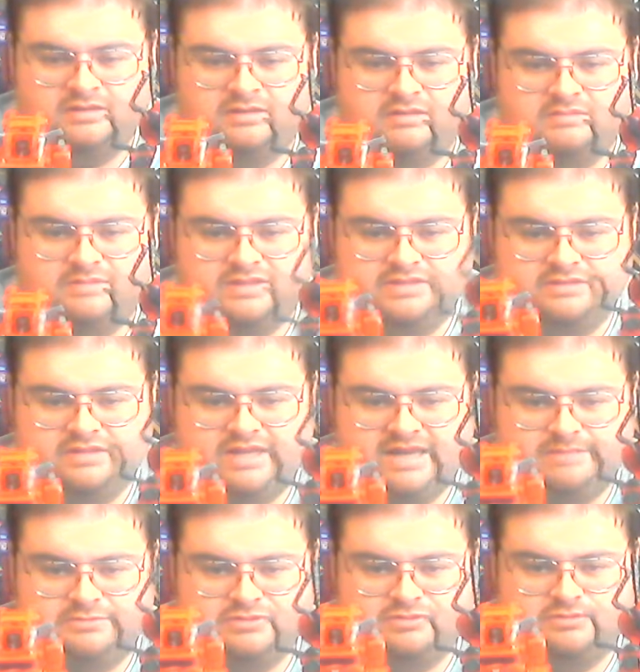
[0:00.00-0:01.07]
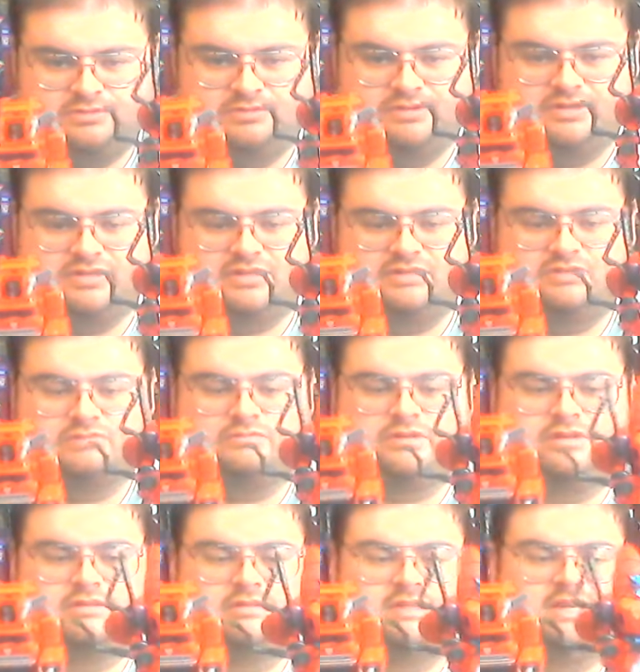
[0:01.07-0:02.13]
Basically apples to oranges,
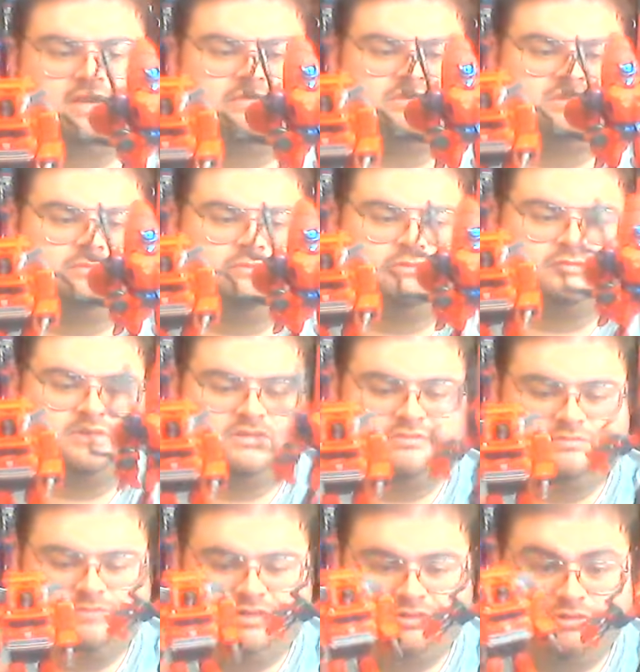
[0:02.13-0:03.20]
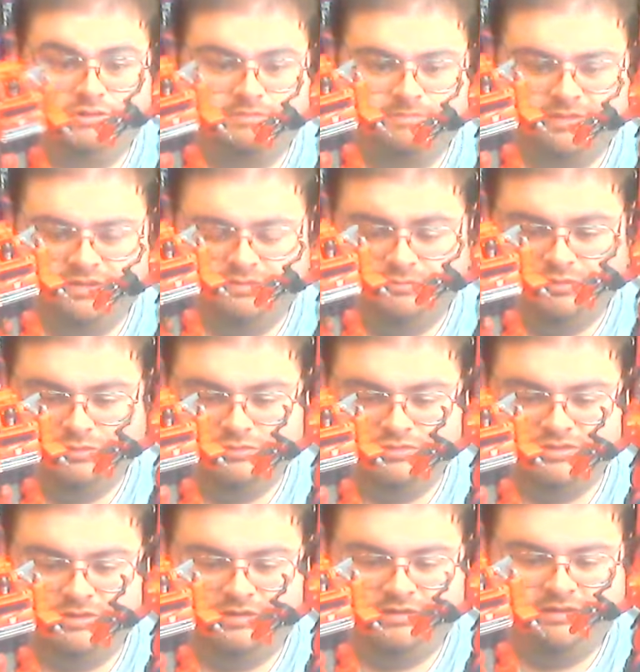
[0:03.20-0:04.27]
where they have similar transformations, but the
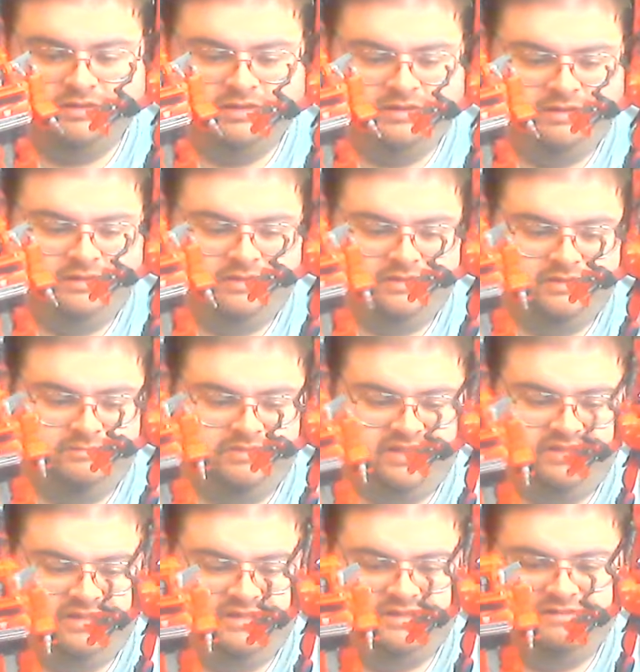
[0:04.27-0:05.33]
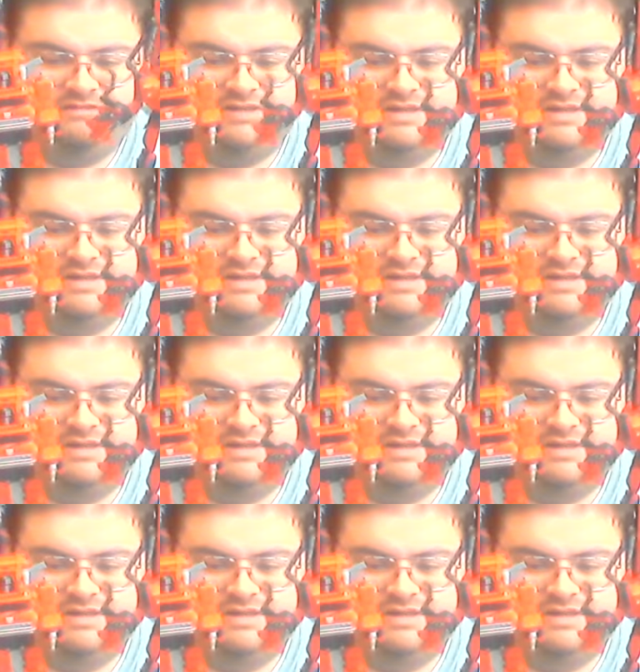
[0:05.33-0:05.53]
molds are completely different